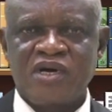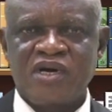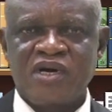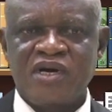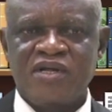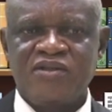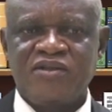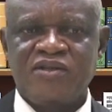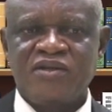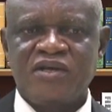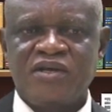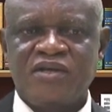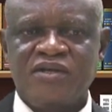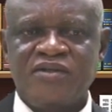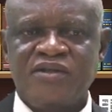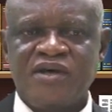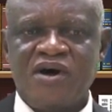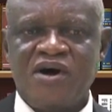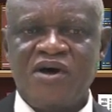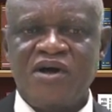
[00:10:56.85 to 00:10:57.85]
And
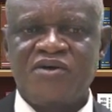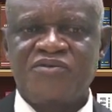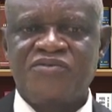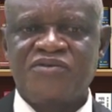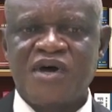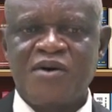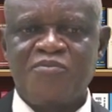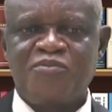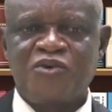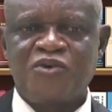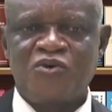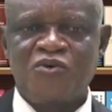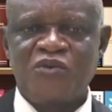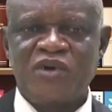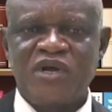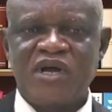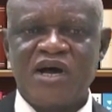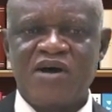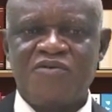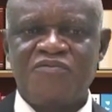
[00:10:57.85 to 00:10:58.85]
in our example,
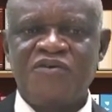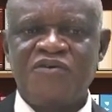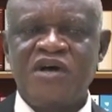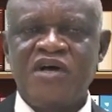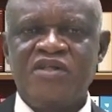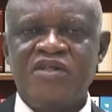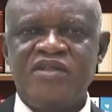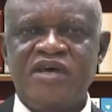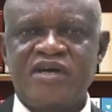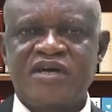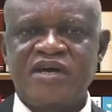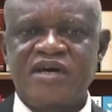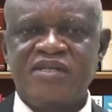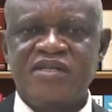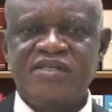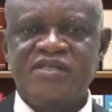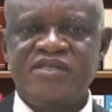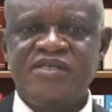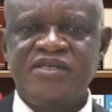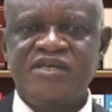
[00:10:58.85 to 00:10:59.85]
we have the
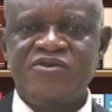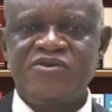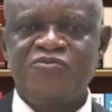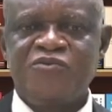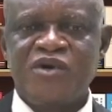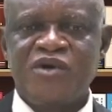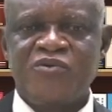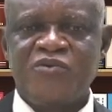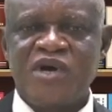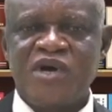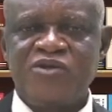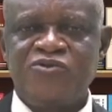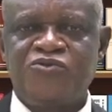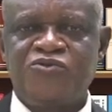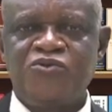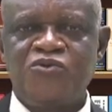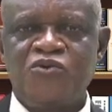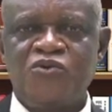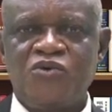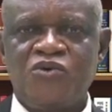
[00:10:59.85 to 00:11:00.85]
canteen we went
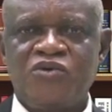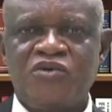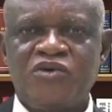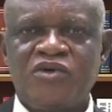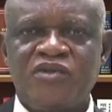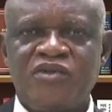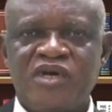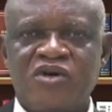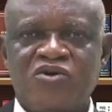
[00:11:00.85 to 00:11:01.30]
to. The